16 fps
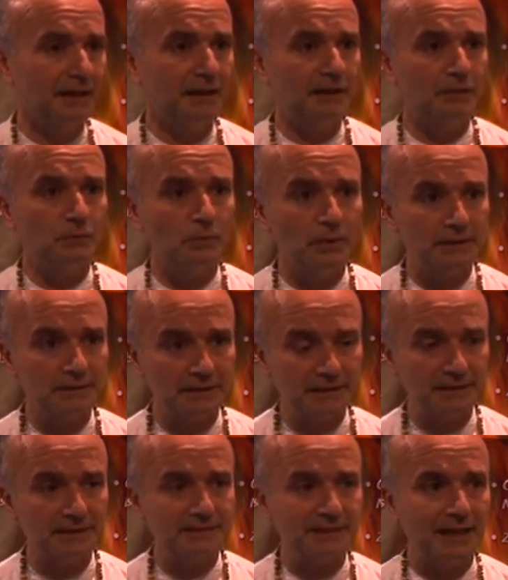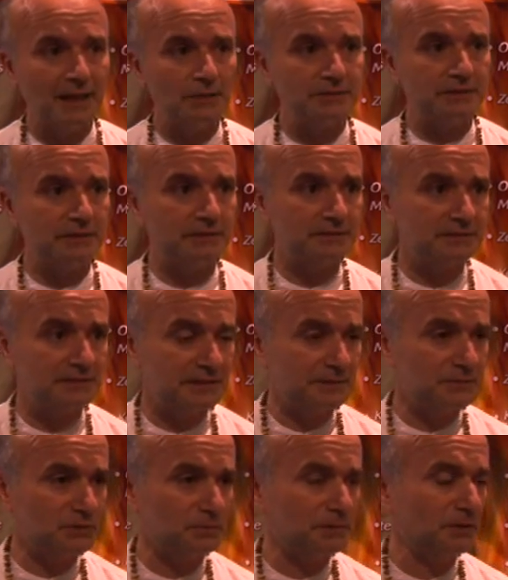And what is out there
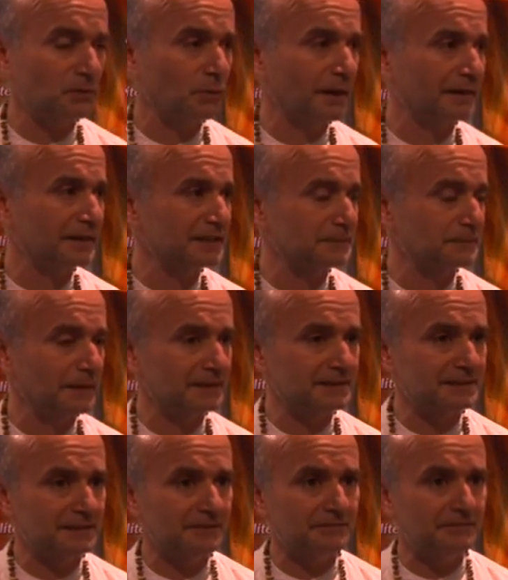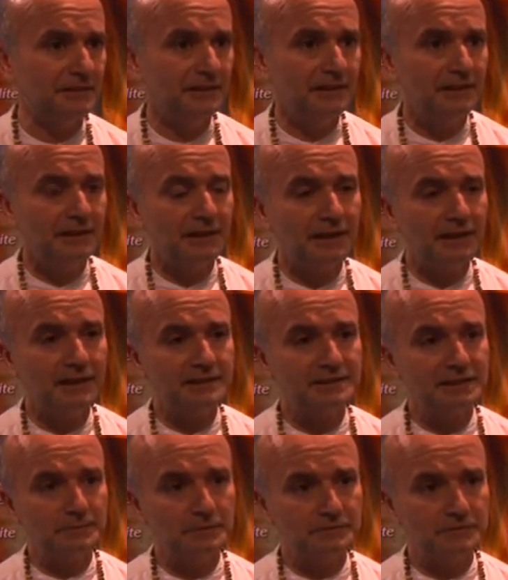seems to be quite expensive, and
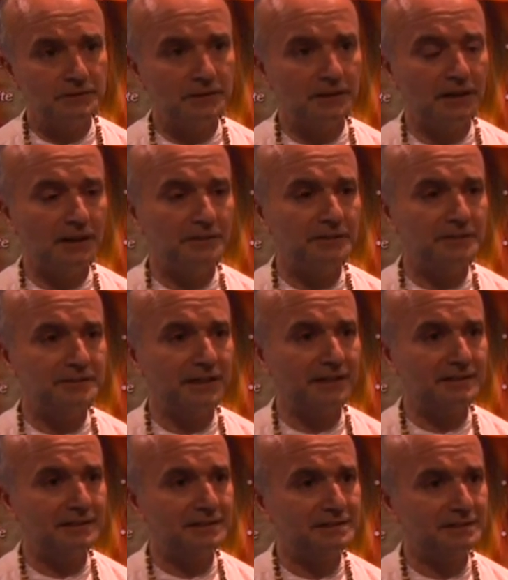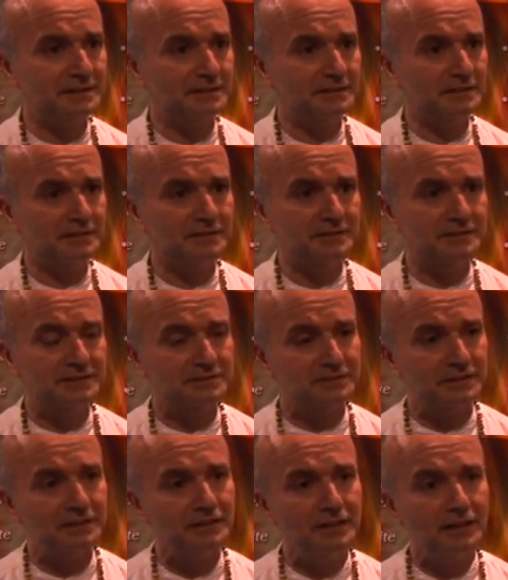some of the other techniques in the
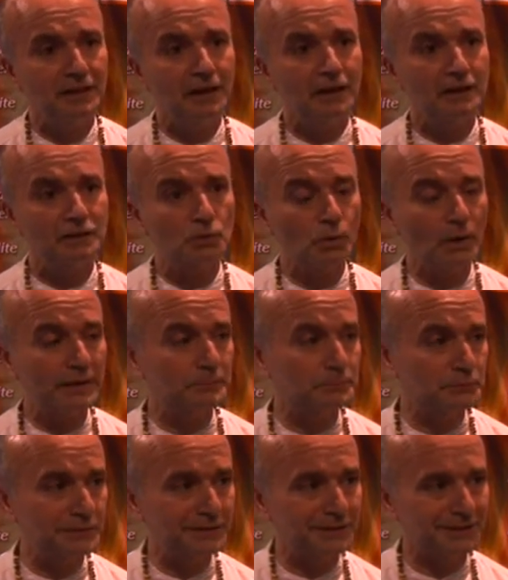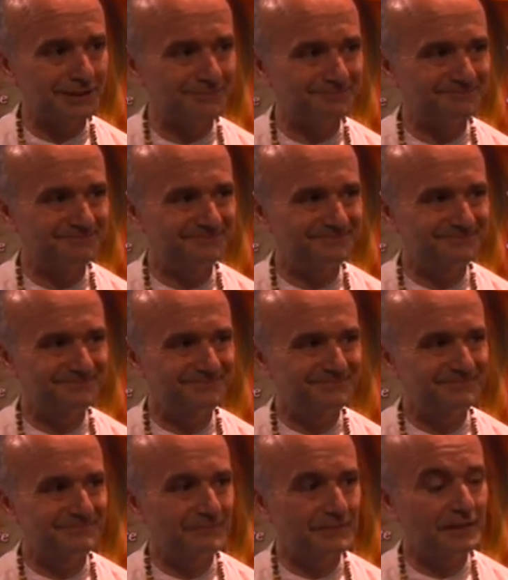industry are quite brittle.
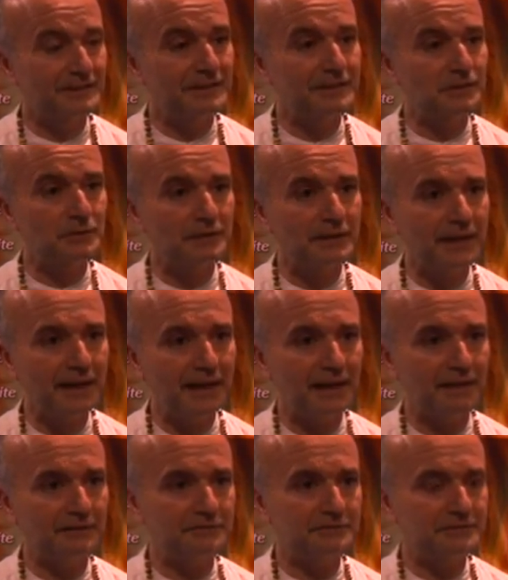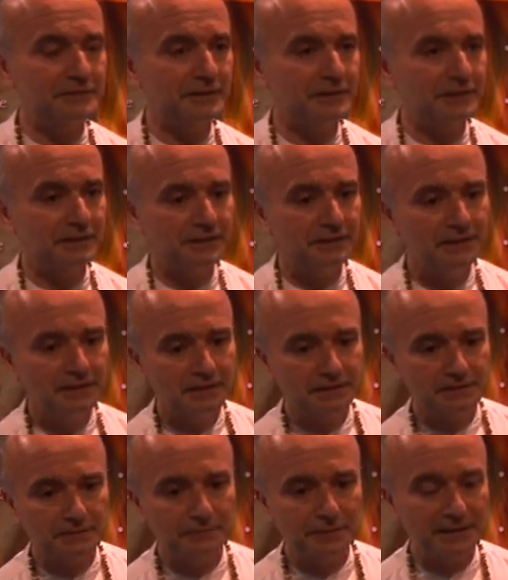They don't have
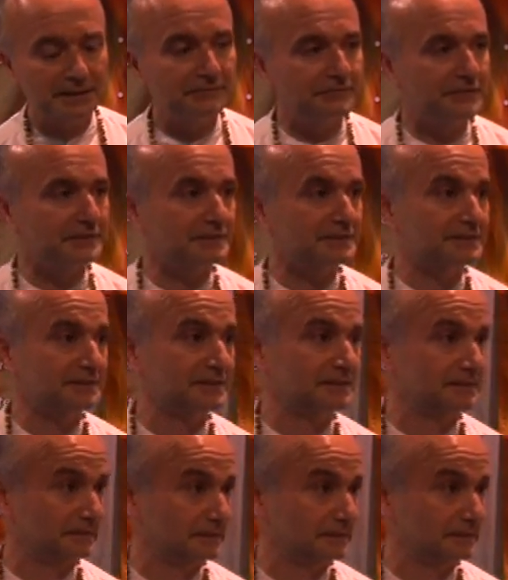the benefits